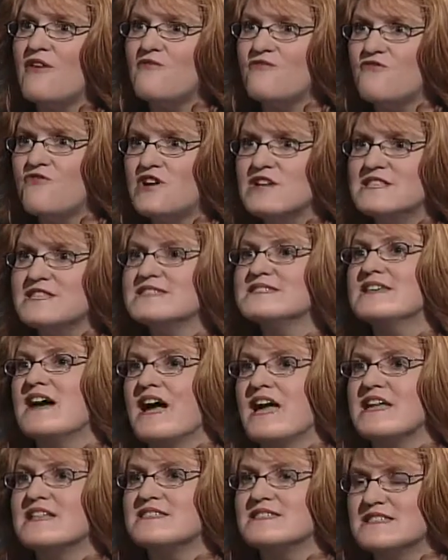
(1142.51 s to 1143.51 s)
fun
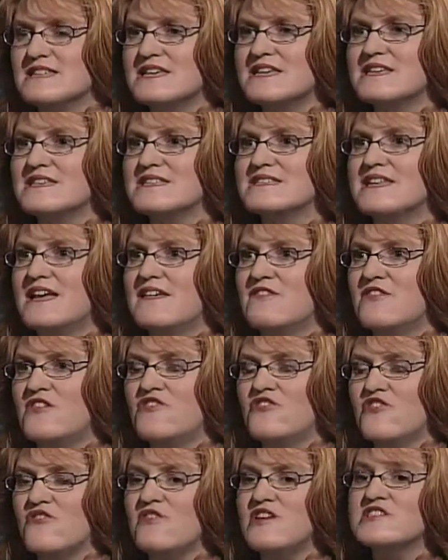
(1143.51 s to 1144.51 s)
science is and that
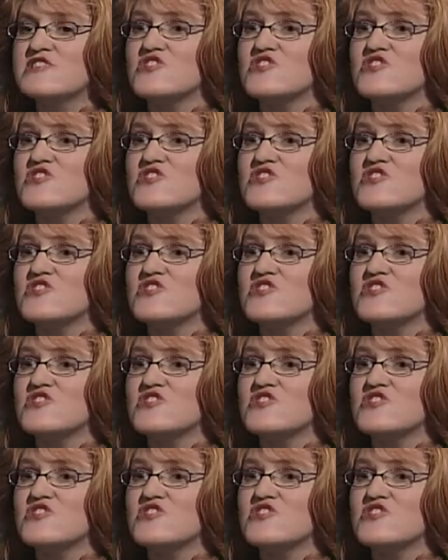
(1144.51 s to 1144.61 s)
there is